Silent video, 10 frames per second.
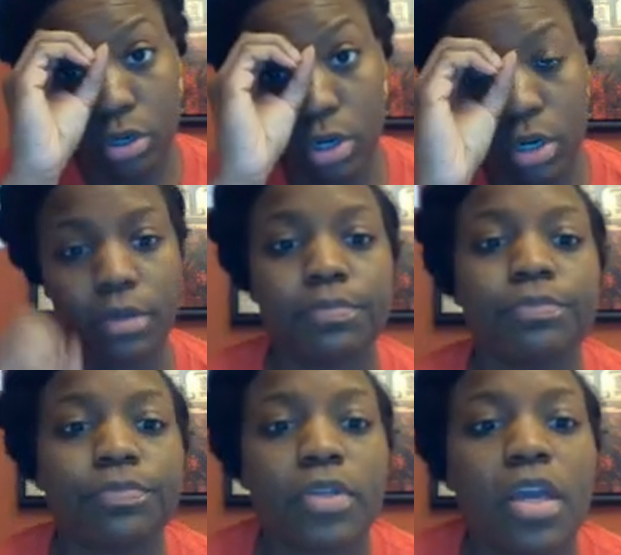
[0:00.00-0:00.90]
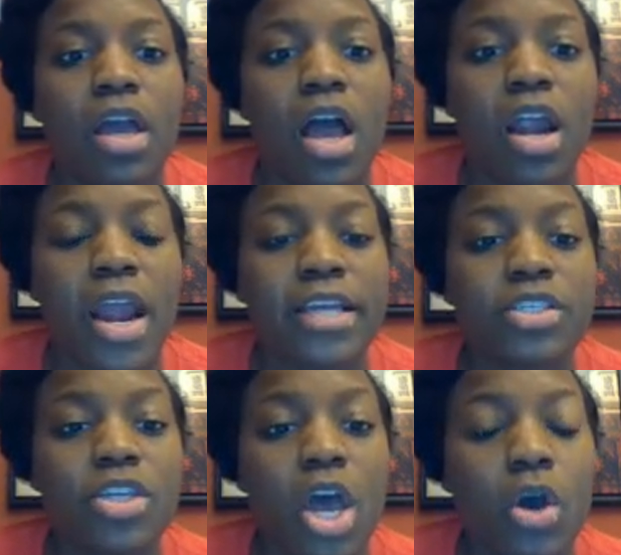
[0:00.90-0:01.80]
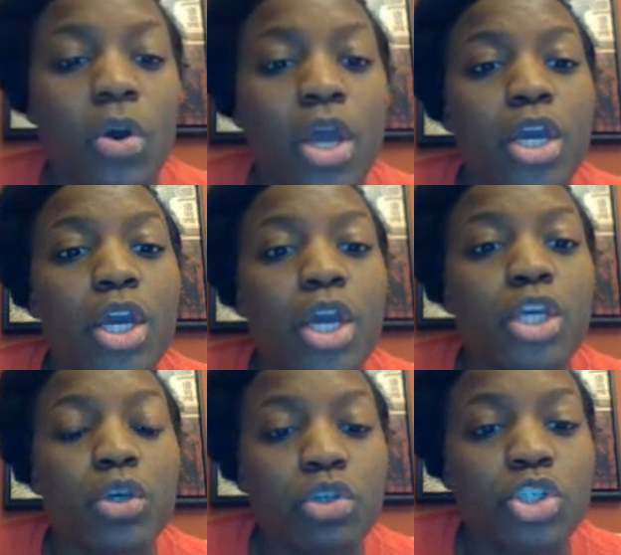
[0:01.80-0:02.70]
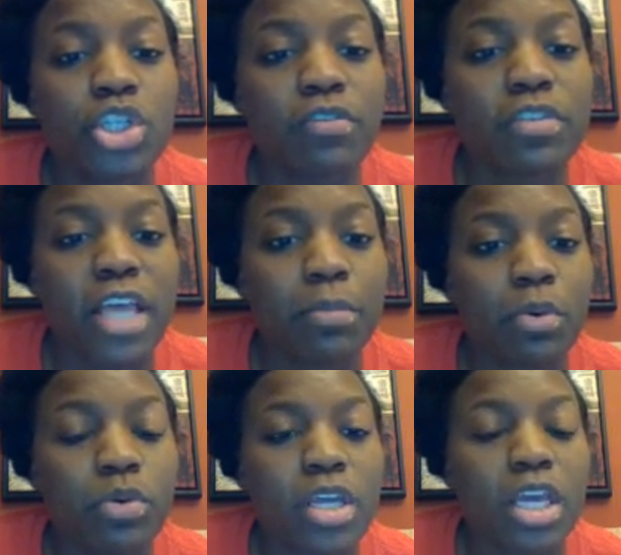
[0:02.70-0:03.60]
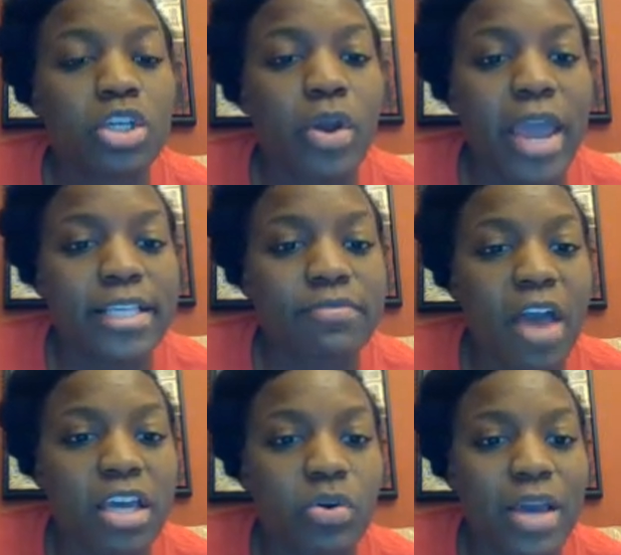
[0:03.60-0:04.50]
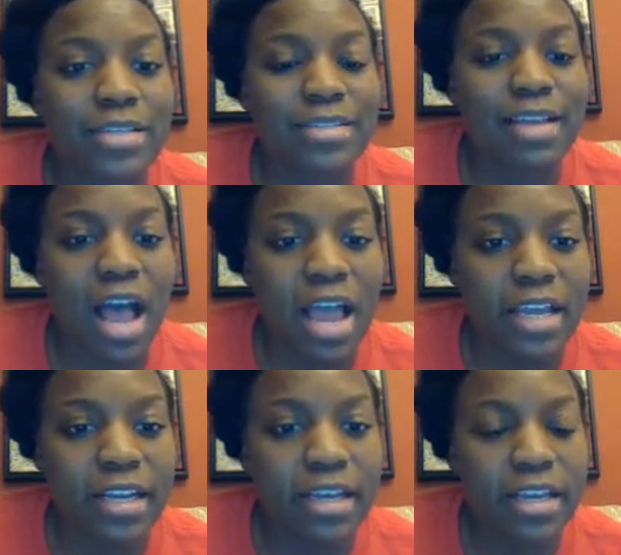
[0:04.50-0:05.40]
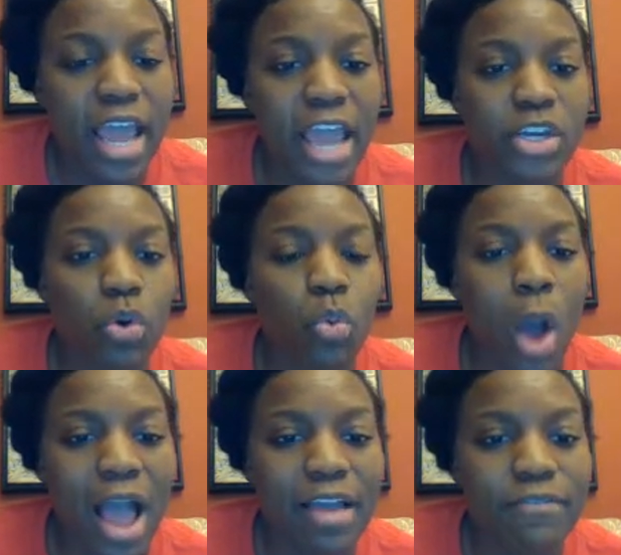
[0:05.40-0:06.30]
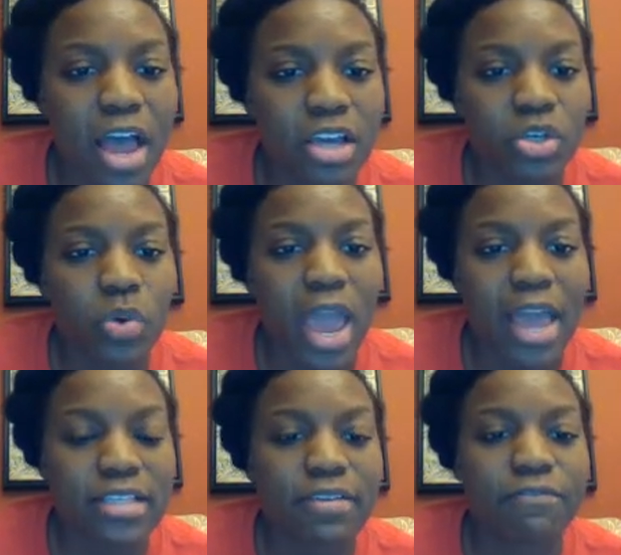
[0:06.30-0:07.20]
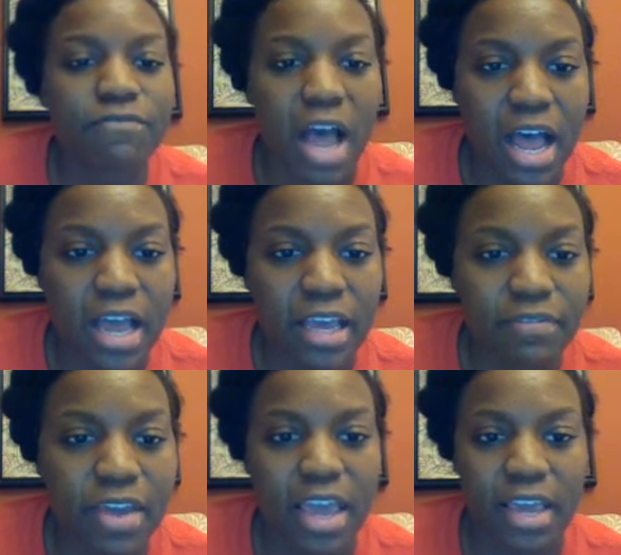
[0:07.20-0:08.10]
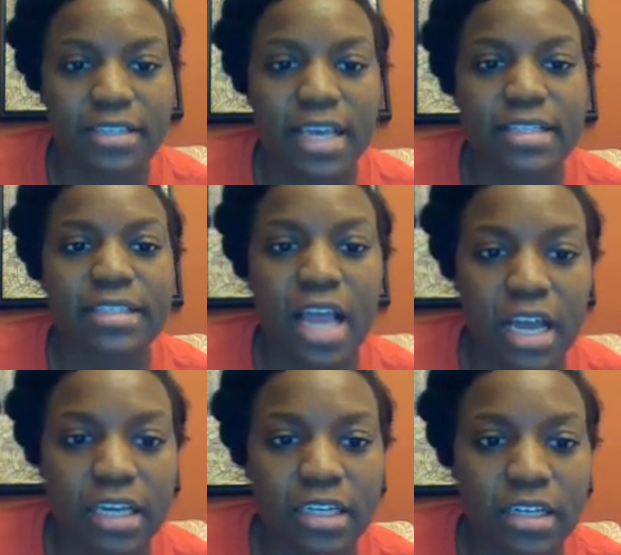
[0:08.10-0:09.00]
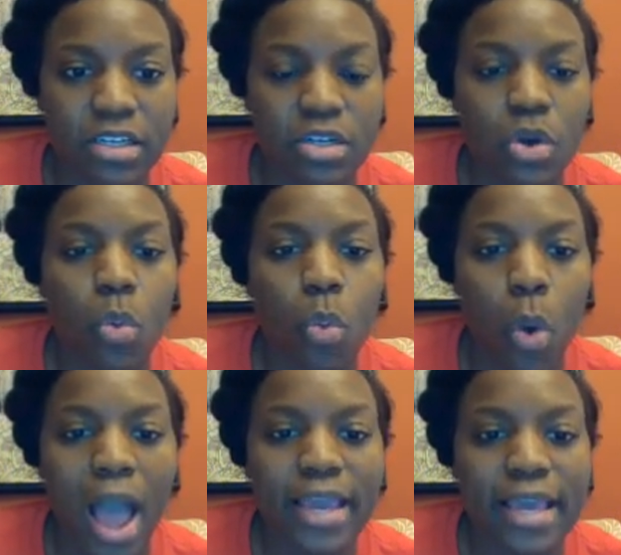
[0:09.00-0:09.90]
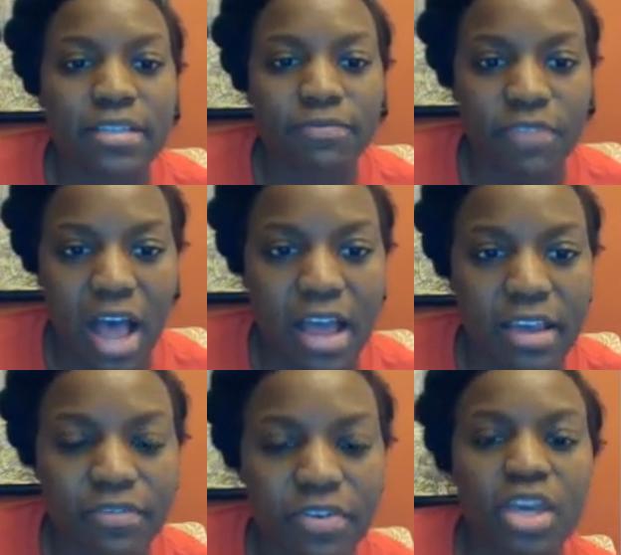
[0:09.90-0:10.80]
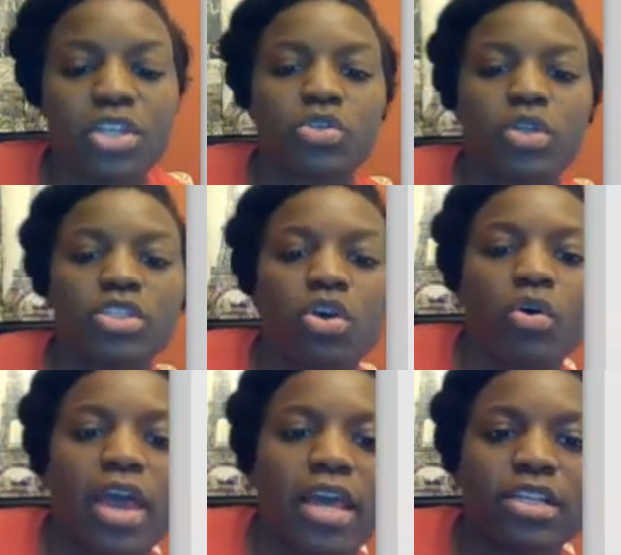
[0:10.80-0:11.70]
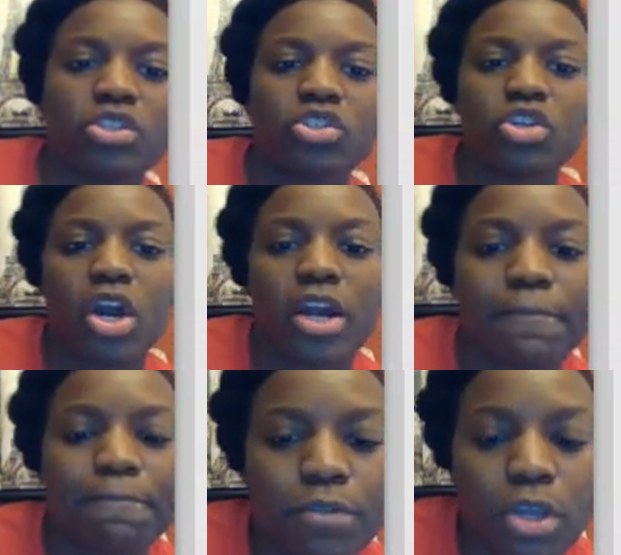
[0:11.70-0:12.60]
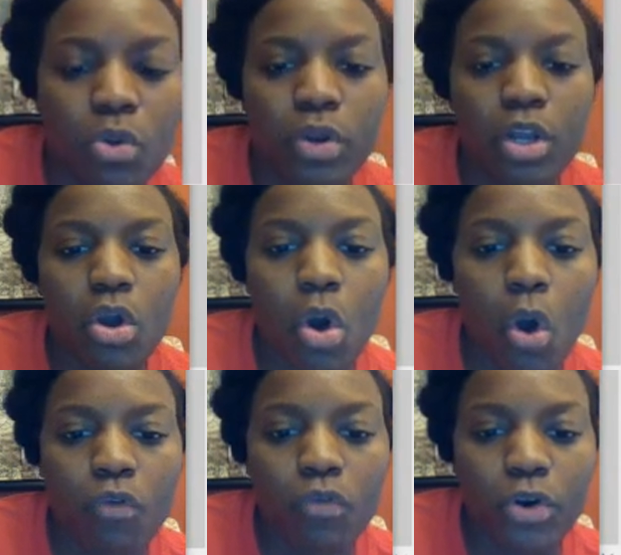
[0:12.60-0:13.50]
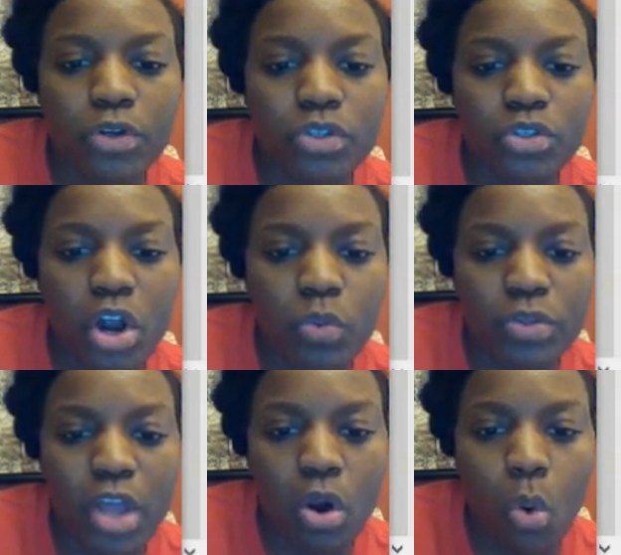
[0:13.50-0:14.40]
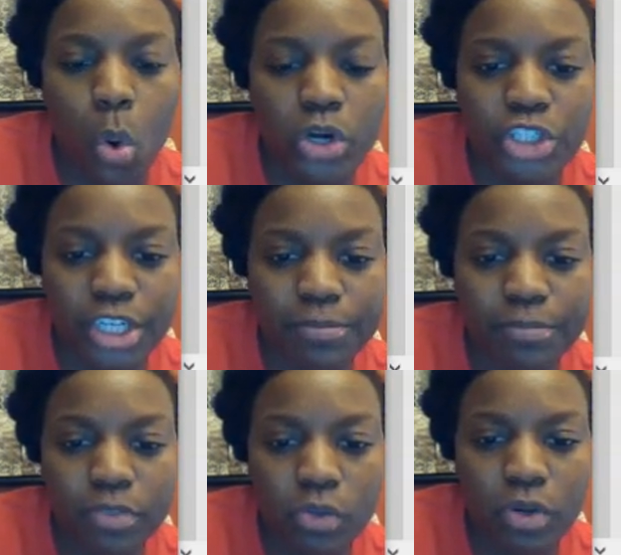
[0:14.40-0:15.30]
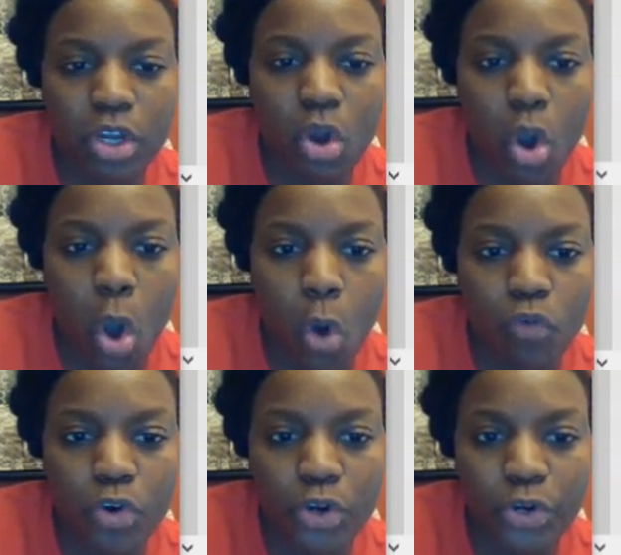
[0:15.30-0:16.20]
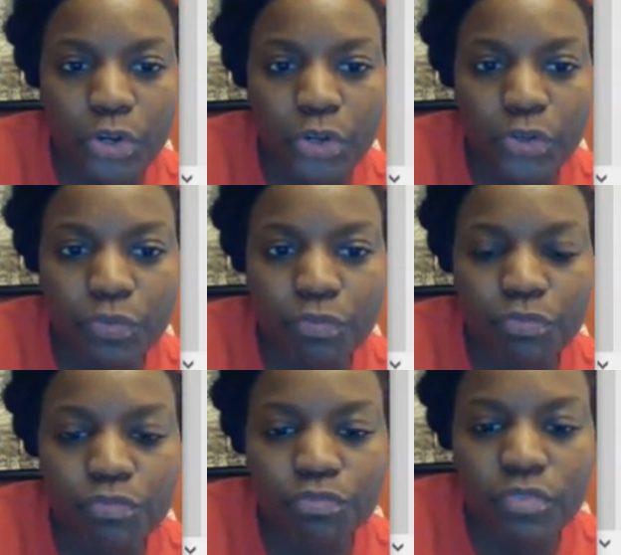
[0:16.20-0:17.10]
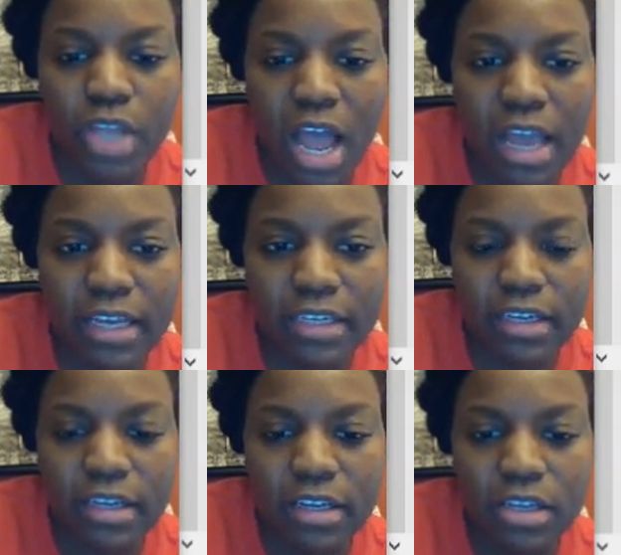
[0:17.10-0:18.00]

All right, so you should have labeled your X value as 9 and your Y value as 5. X as 9, Y as 5. So let's go ahead and start. We're going to go over, starting with our origin. We're going to go over 9.